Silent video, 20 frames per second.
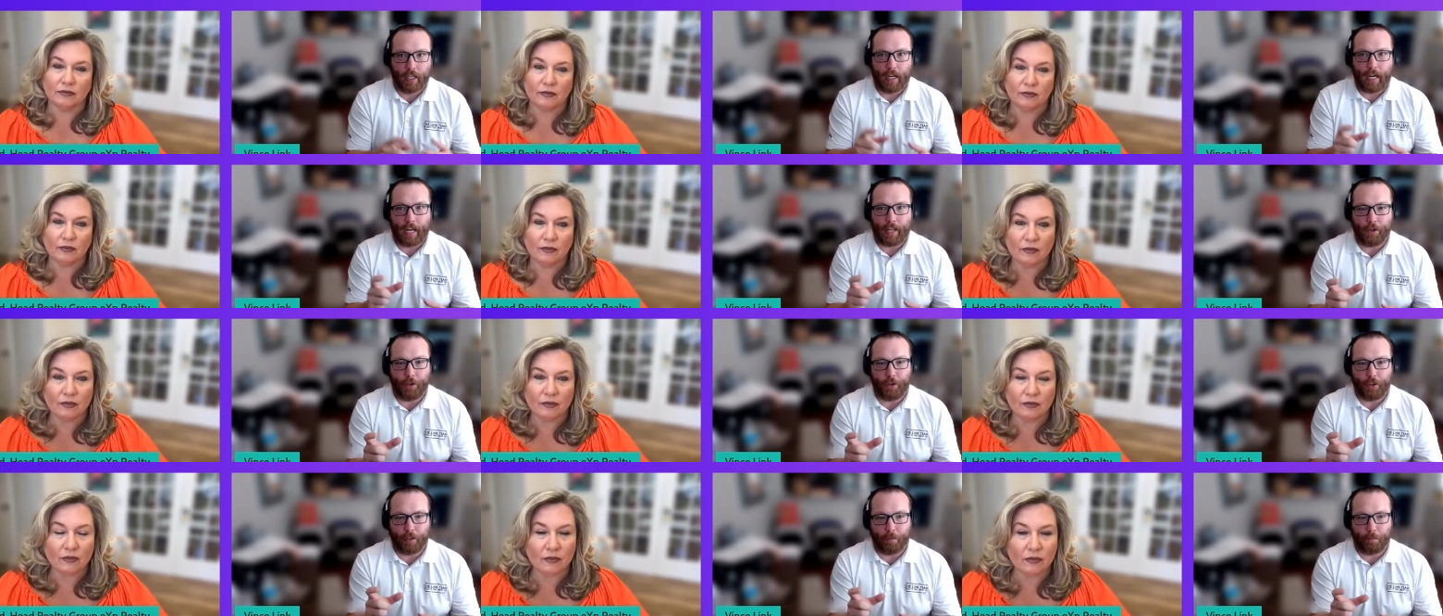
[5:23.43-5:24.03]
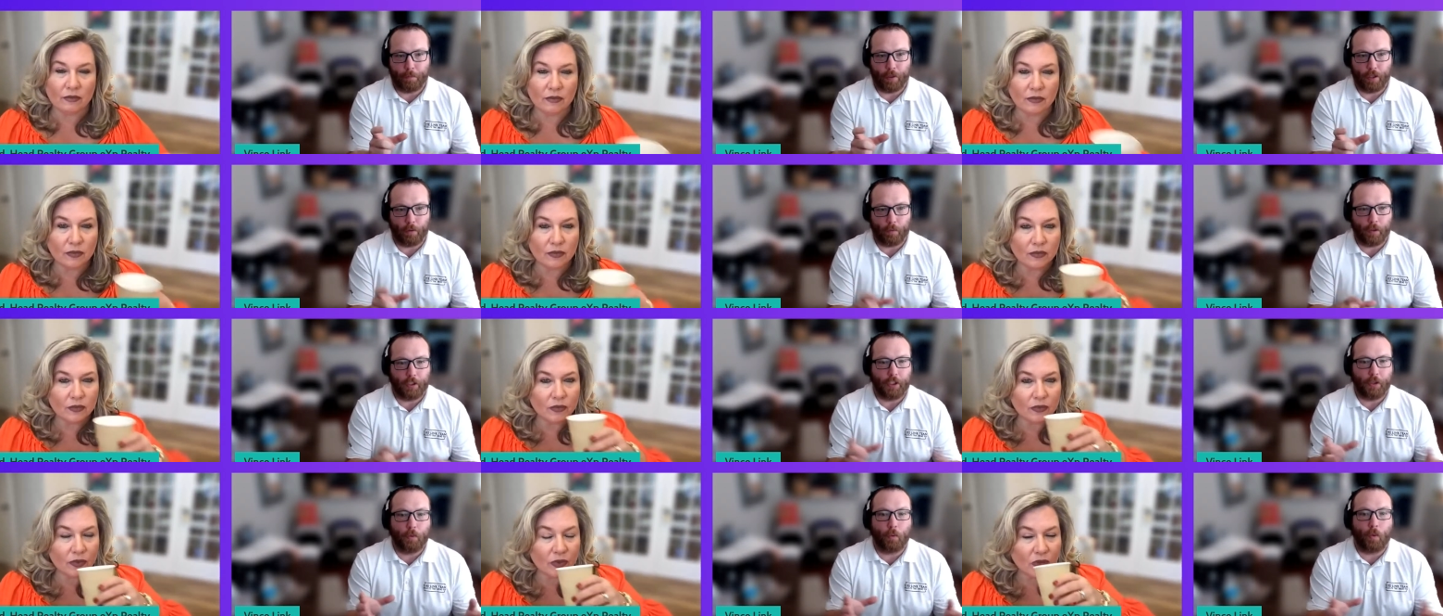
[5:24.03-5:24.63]
Speaker 1: and then you can put
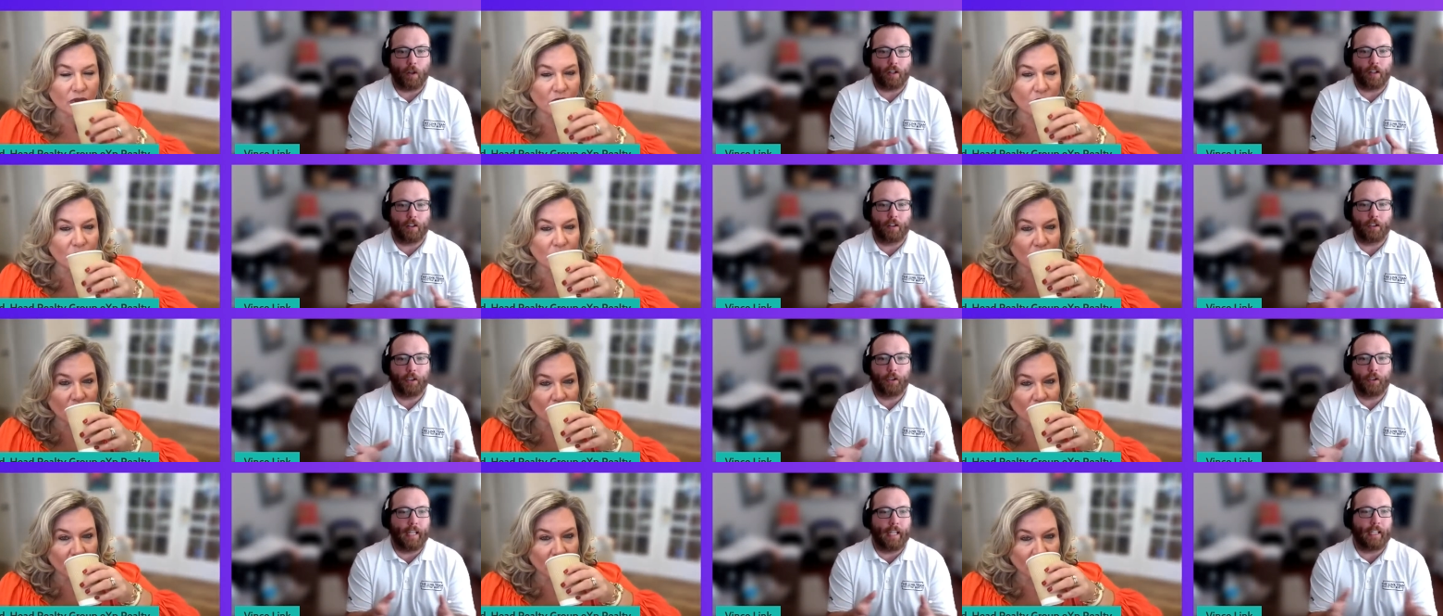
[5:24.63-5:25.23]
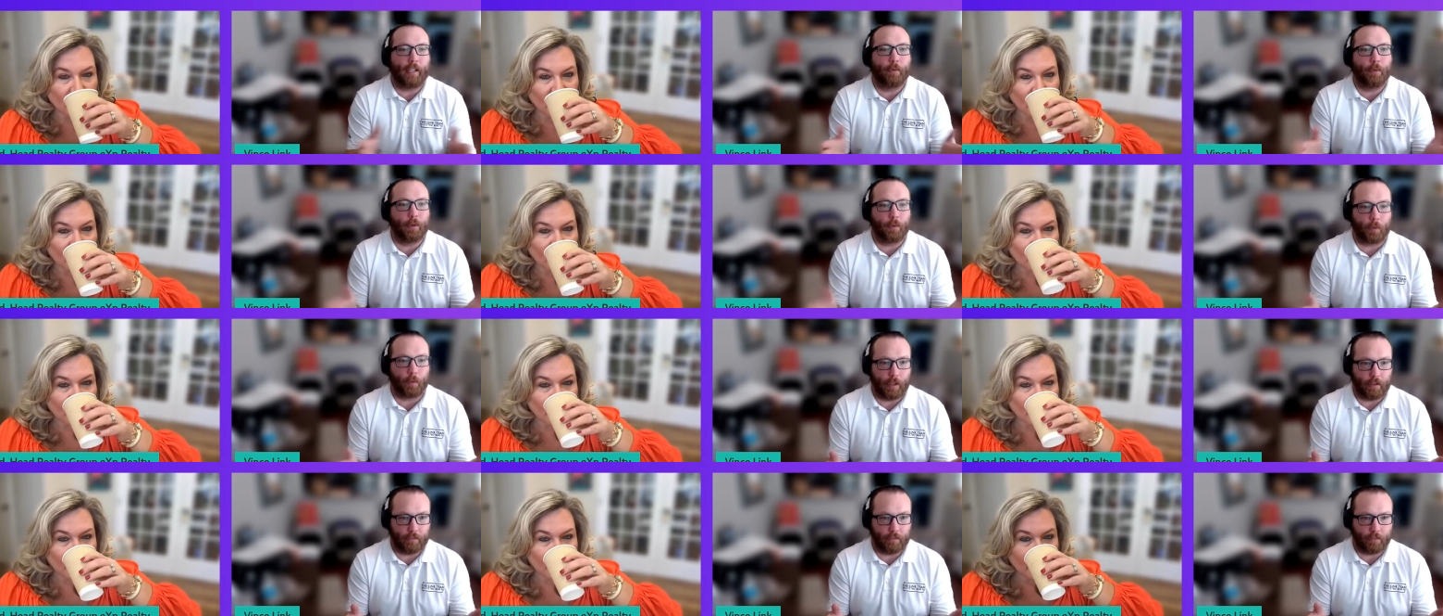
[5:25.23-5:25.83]
what you want to you think it would
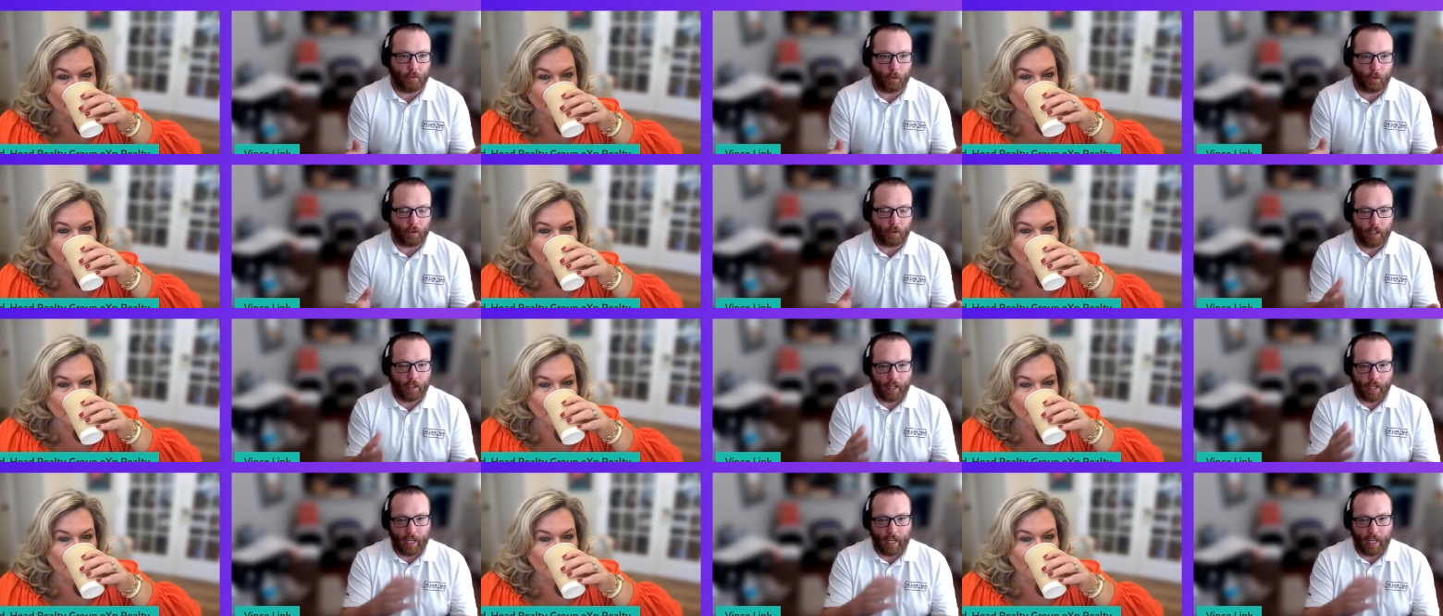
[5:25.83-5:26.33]
rent for,